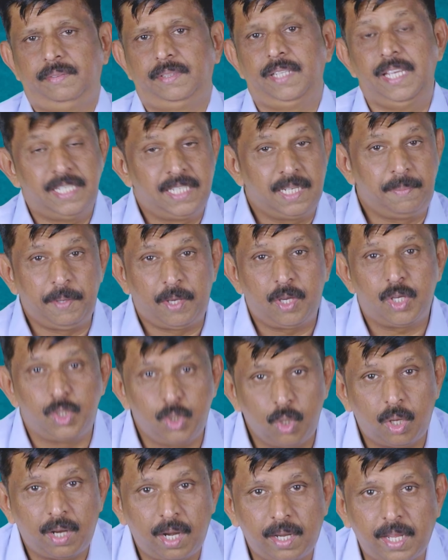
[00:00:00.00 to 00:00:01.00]
Is it because
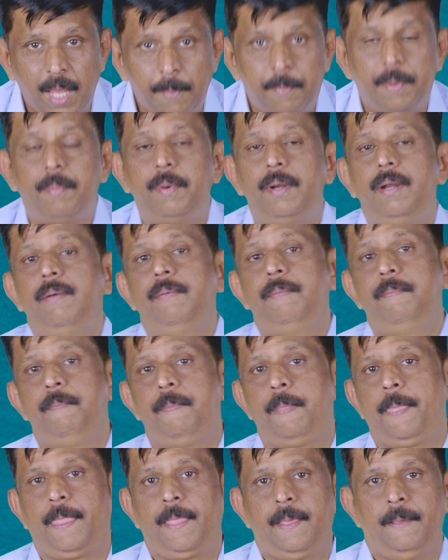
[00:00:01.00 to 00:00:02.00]
you are not capable
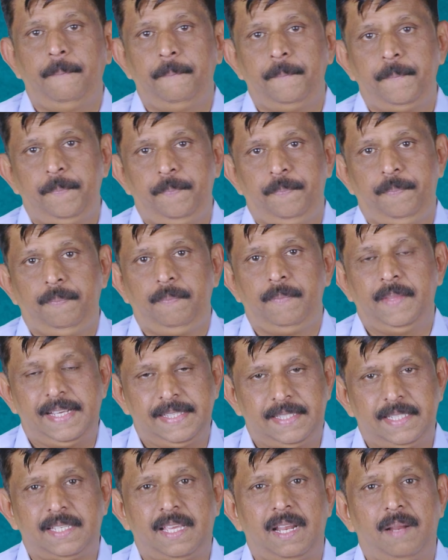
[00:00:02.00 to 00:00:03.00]

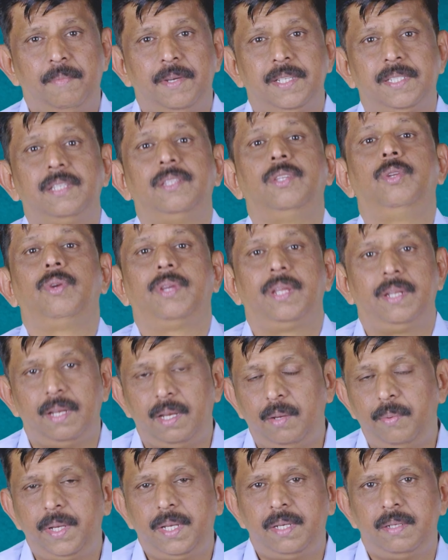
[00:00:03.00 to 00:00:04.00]
as a Scrum Master that you can
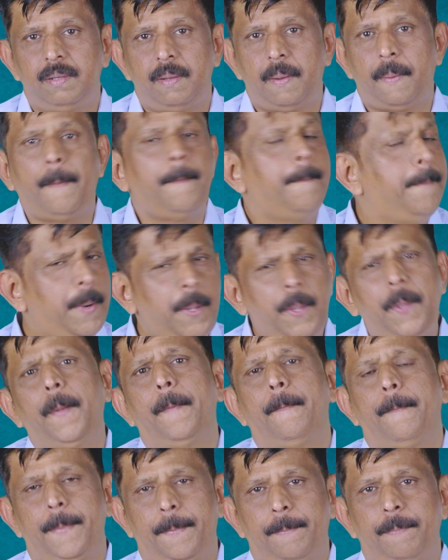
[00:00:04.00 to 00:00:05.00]
elevate?
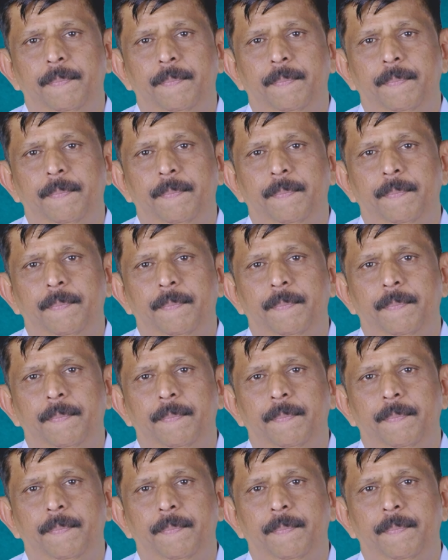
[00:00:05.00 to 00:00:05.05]
No.